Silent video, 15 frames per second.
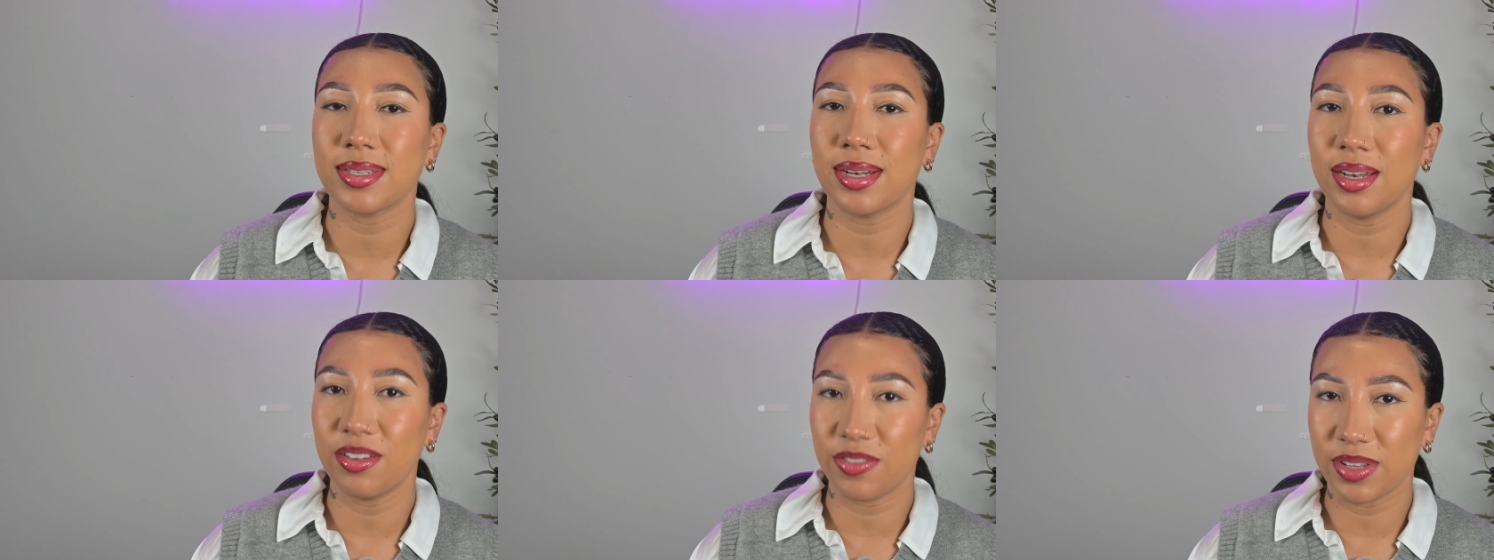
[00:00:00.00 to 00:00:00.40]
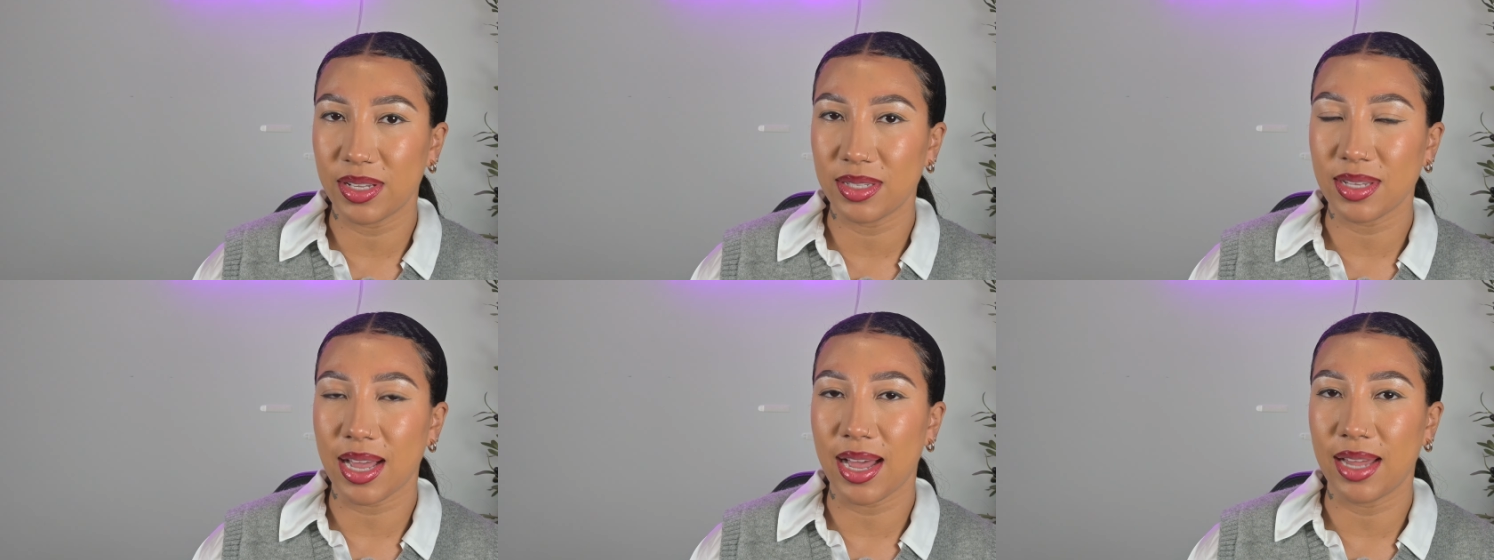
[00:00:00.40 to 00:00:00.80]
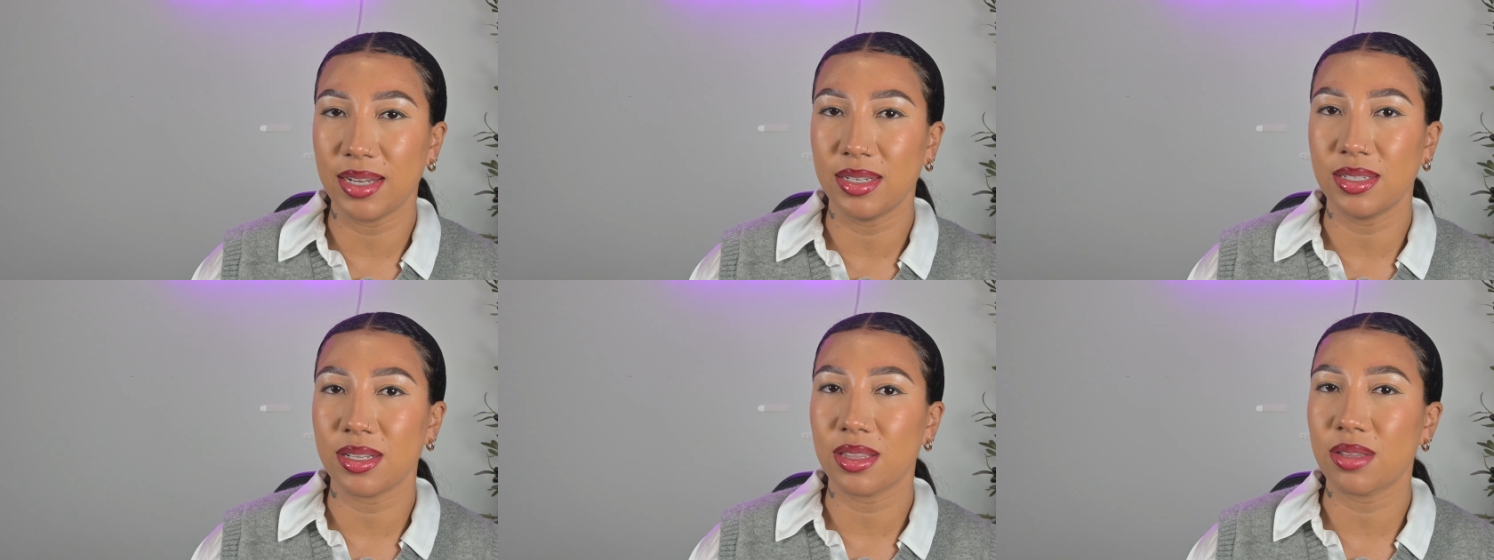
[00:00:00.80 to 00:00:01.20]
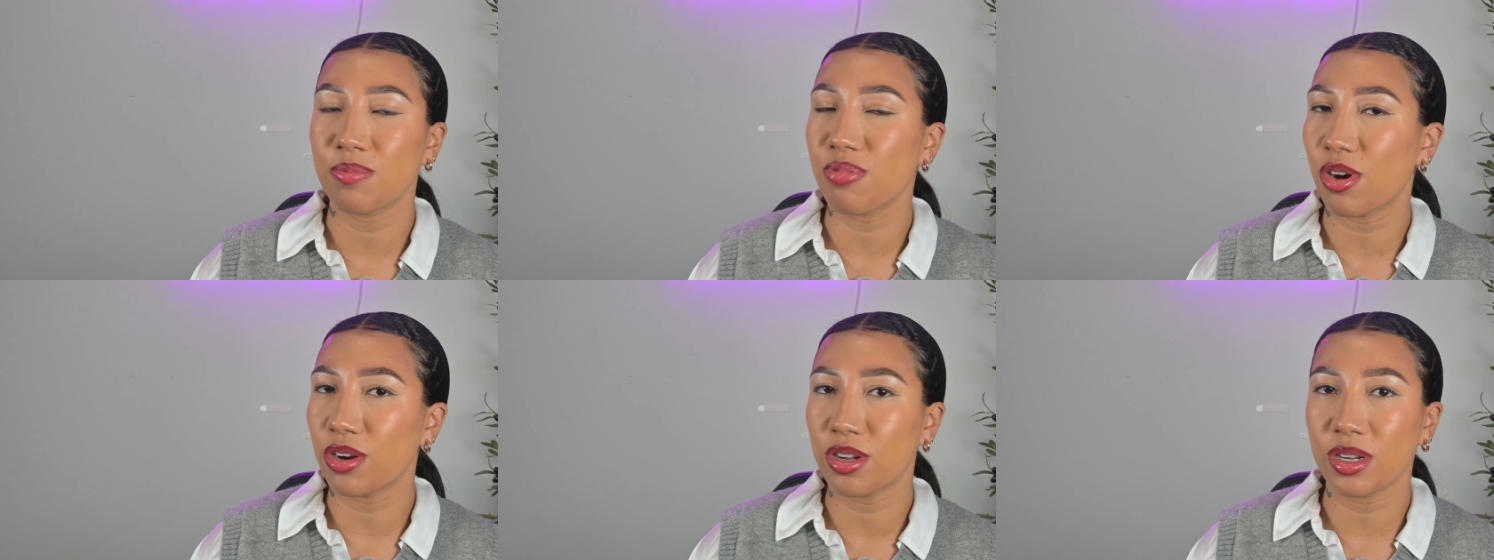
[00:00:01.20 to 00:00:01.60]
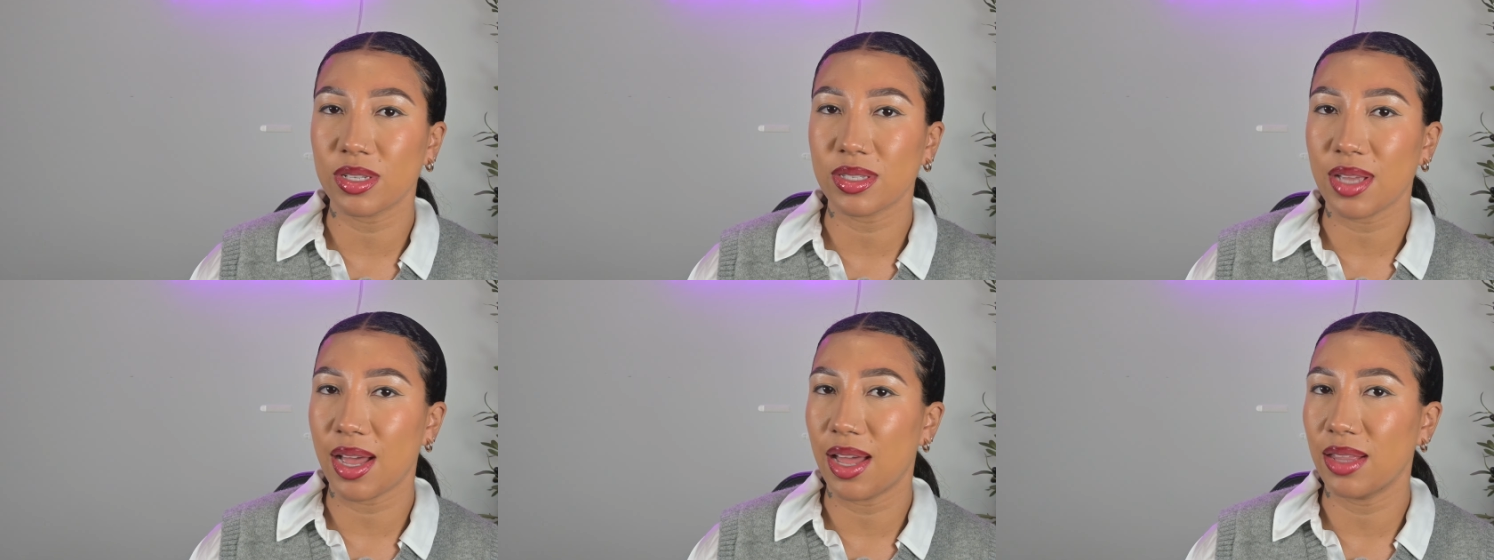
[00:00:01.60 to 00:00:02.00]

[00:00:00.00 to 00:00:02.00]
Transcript: delivers and the products